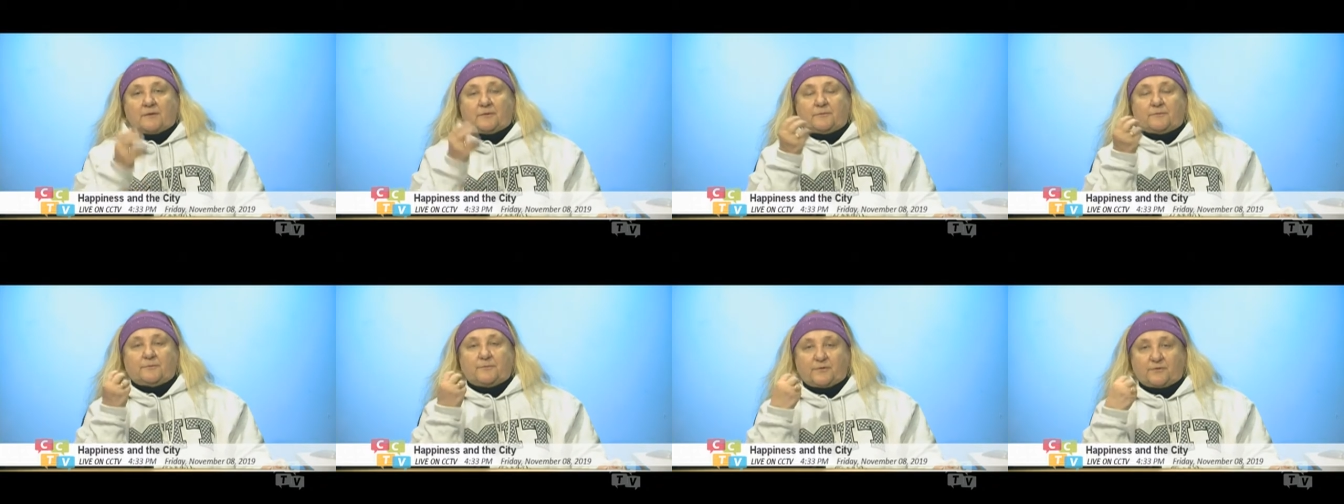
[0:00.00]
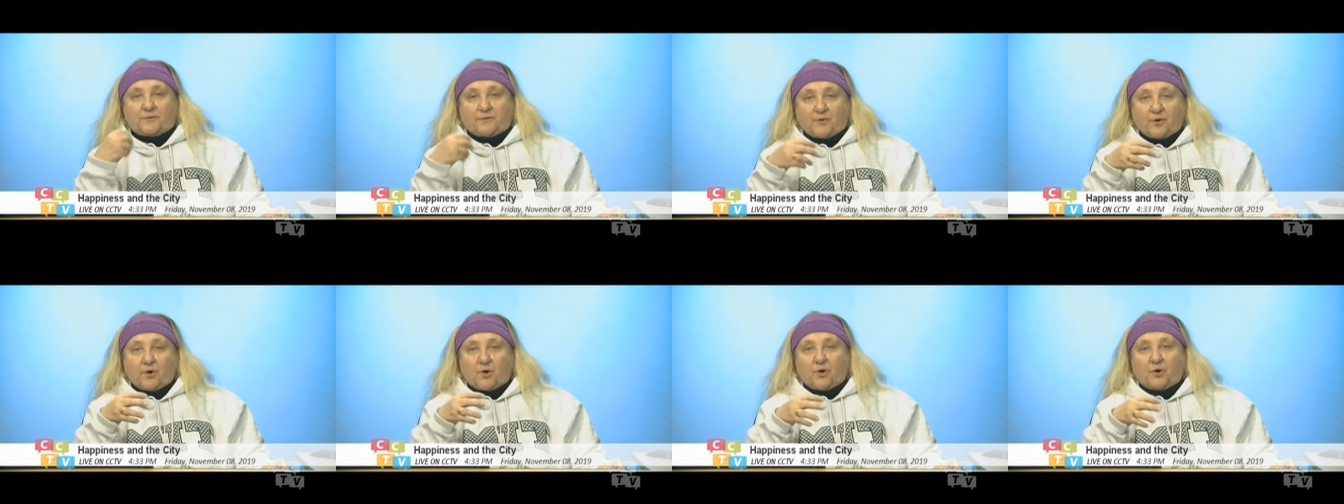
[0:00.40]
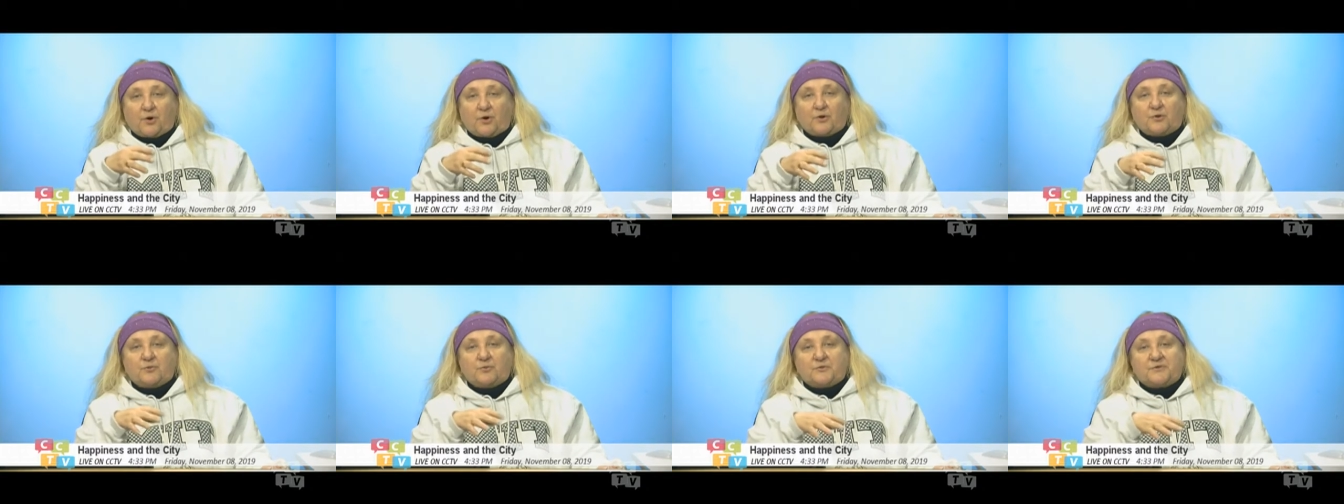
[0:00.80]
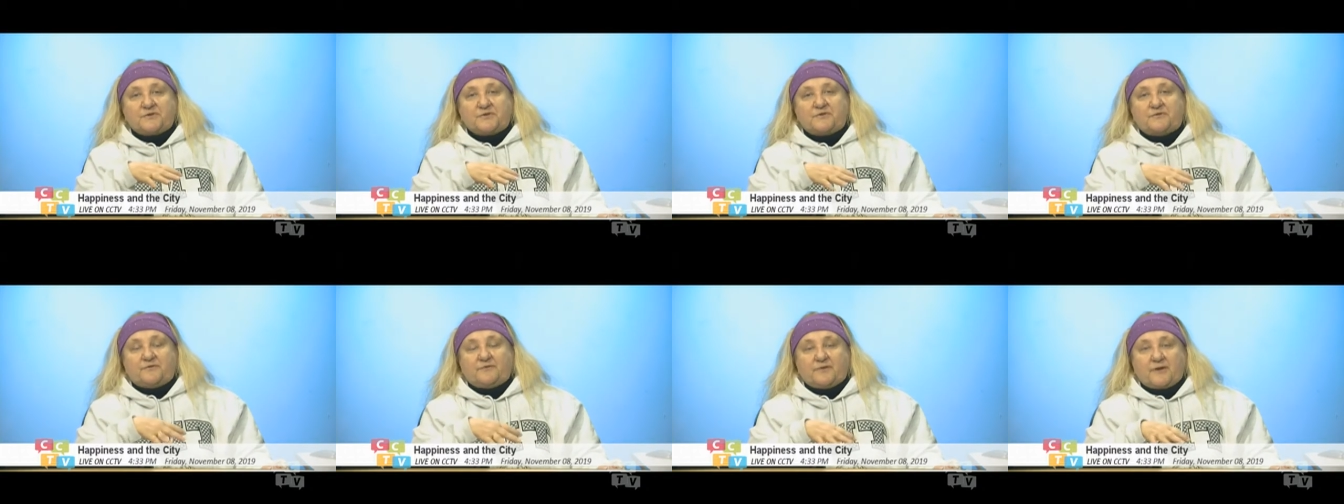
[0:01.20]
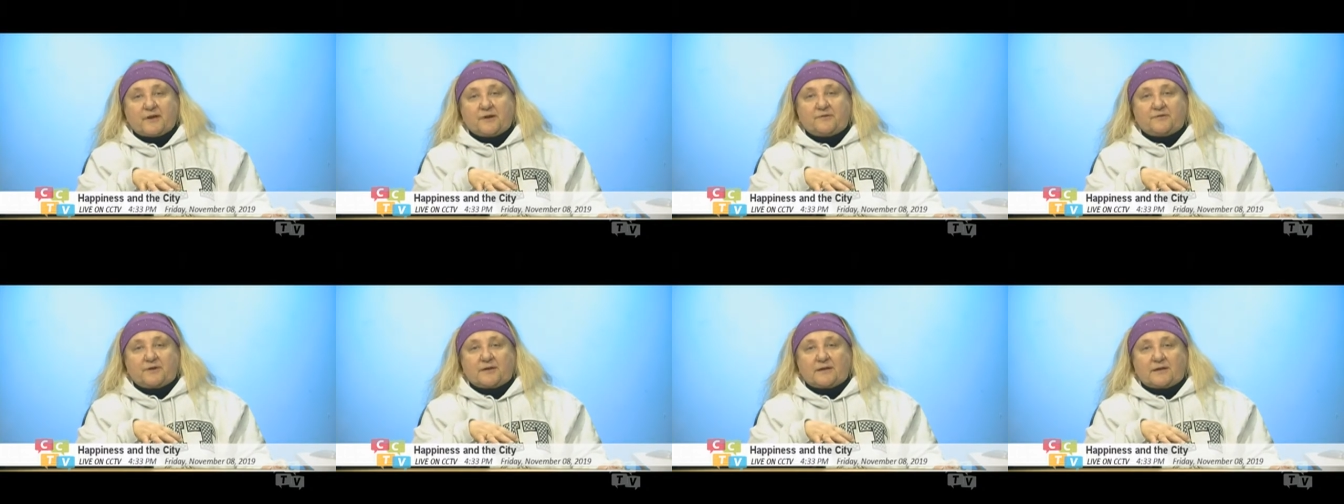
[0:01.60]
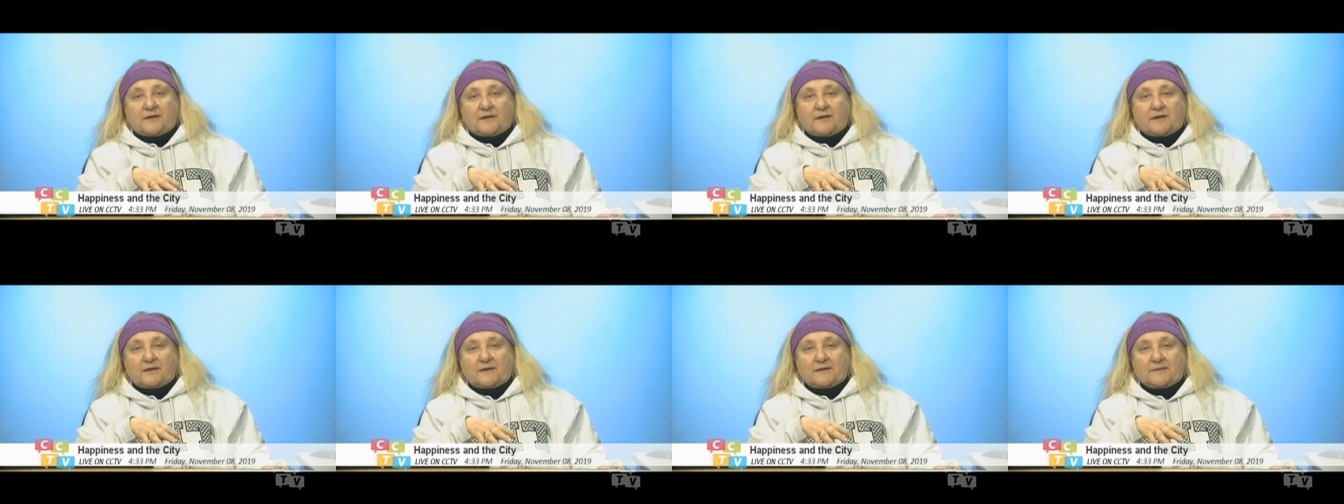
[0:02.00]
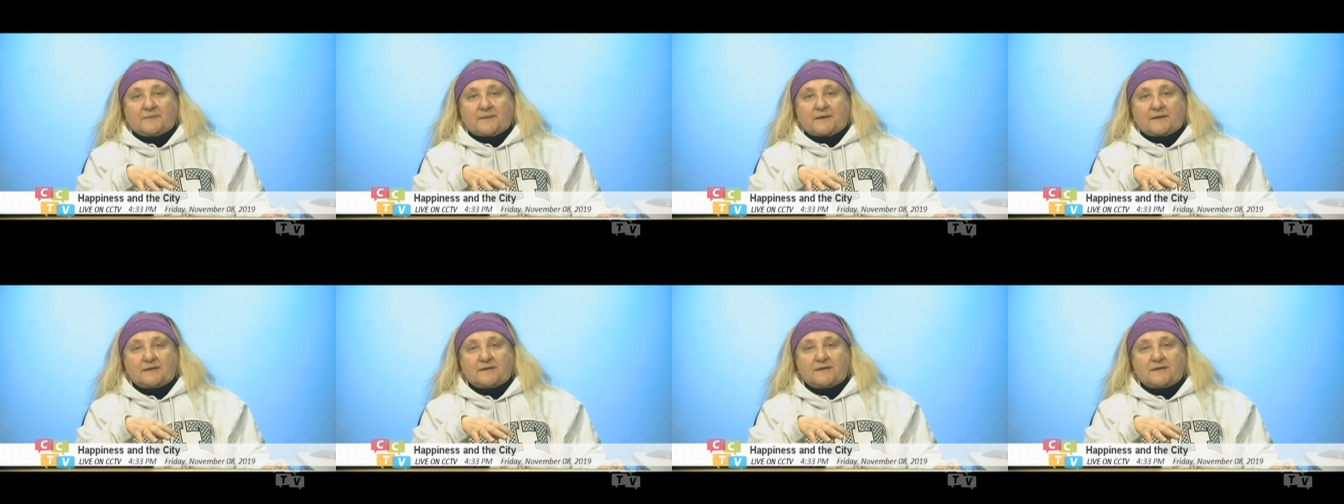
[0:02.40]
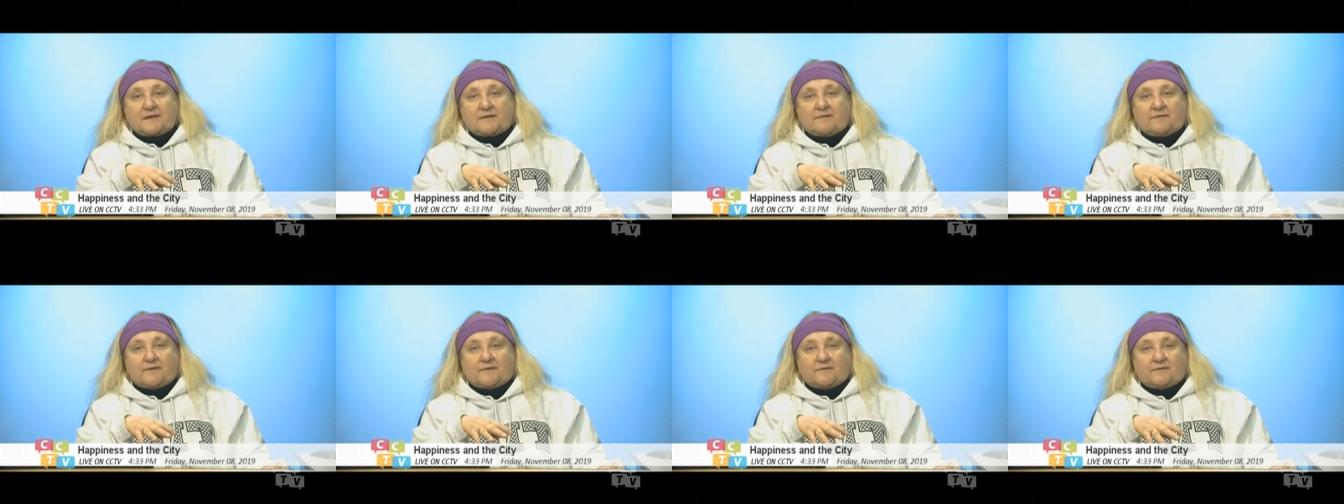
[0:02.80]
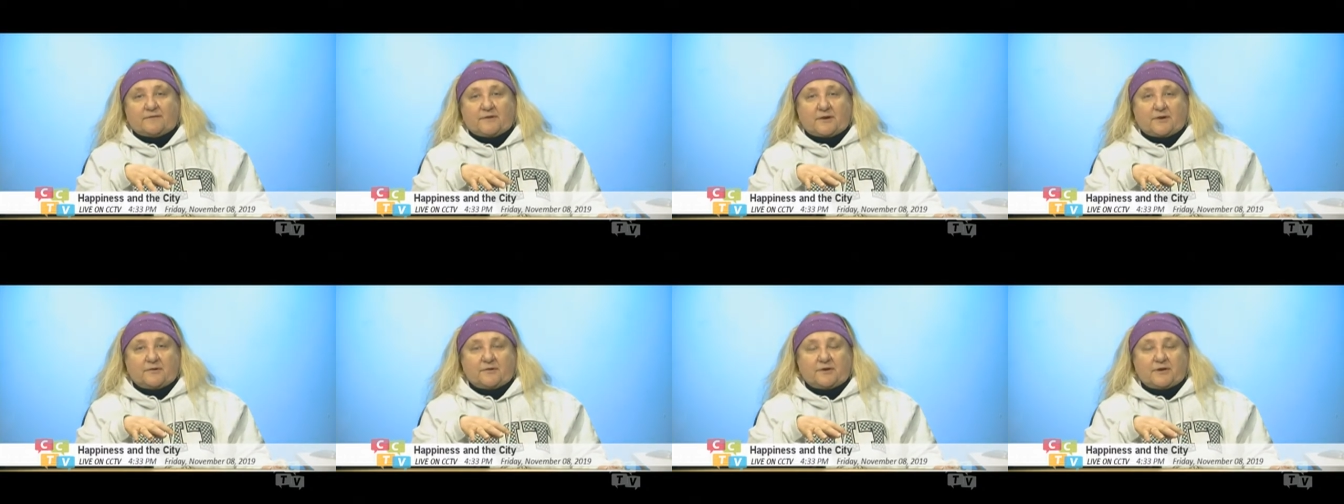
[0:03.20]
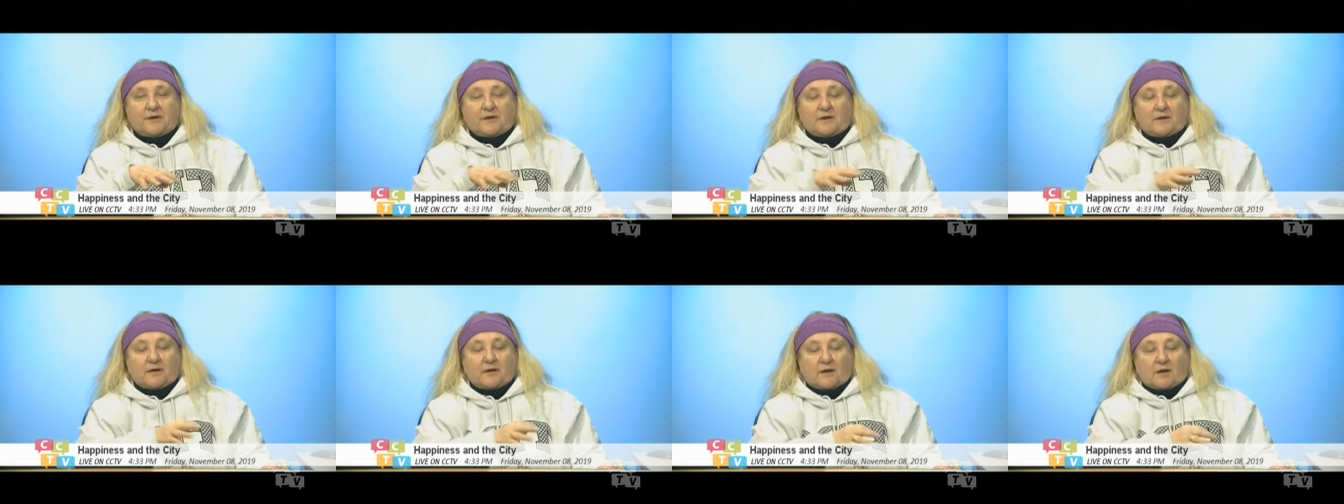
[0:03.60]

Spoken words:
before, it was very expensive and very